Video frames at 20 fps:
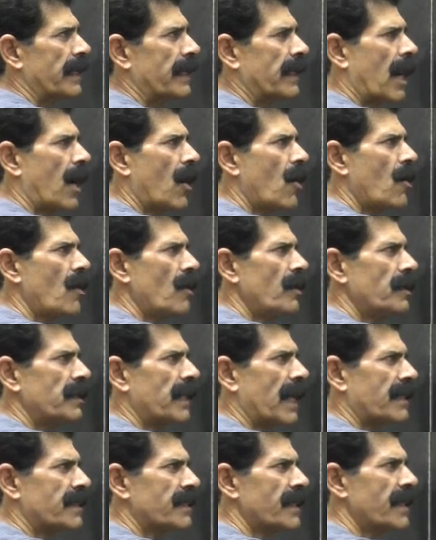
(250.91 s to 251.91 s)
Now,
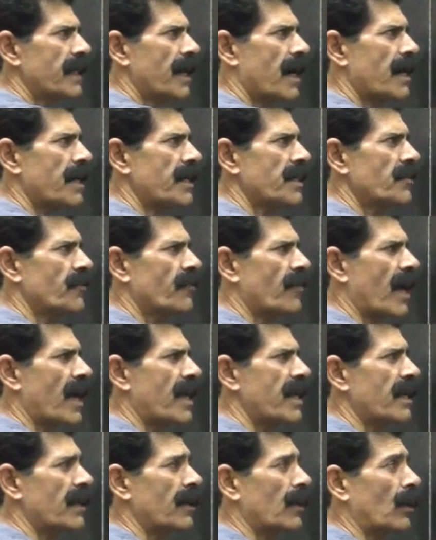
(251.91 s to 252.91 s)
axillary artery is
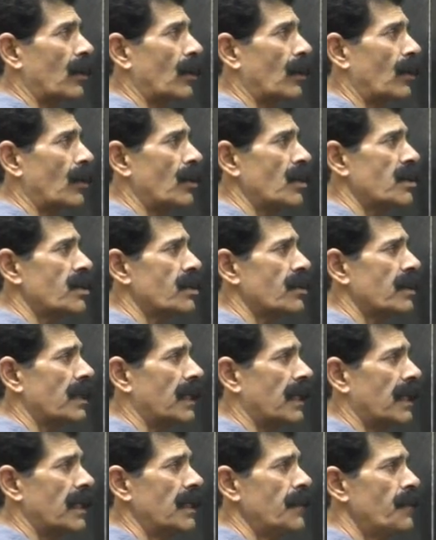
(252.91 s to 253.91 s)
very close to
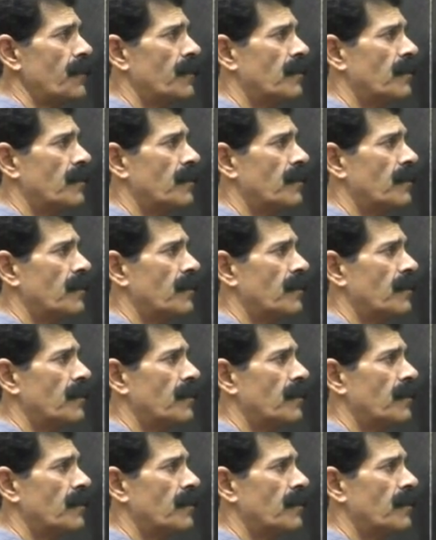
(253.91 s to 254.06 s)
the